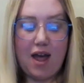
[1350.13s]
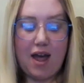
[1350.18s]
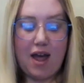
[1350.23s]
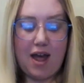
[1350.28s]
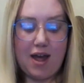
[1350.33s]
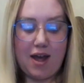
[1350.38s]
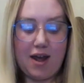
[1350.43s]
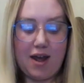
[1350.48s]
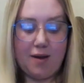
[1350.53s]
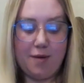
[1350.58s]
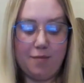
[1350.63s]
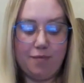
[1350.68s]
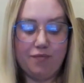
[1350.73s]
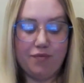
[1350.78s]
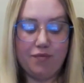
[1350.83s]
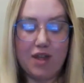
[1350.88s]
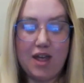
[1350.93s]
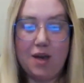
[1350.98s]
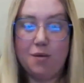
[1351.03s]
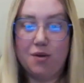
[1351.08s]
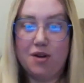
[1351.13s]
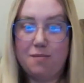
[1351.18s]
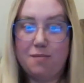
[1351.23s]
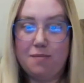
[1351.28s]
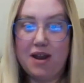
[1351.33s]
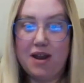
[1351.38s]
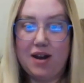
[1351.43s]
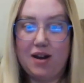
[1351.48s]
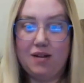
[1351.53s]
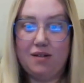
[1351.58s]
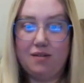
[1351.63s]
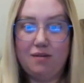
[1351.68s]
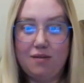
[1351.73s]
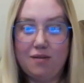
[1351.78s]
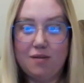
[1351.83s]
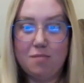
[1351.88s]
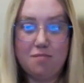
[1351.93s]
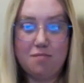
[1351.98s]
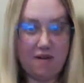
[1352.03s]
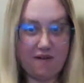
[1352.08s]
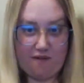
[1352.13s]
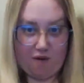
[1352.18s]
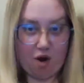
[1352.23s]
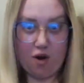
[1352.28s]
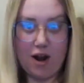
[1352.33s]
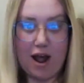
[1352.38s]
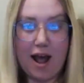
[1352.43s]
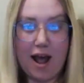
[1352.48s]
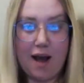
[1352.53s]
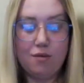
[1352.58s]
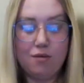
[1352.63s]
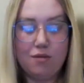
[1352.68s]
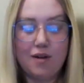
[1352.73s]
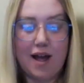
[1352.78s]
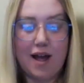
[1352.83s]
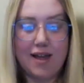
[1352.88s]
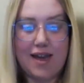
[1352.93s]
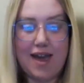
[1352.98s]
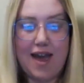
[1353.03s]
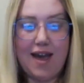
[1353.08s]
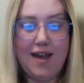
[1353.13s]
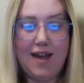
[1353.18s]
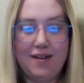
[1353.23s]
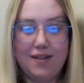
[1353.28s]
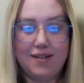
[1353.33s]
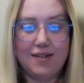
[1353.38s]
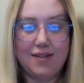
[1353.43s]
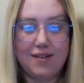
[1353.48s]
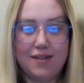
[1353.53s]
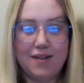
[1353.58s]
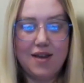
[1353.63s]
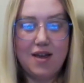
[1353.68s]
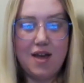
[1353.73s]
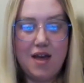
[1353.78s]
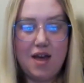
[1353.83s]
it would have been before now, I guess.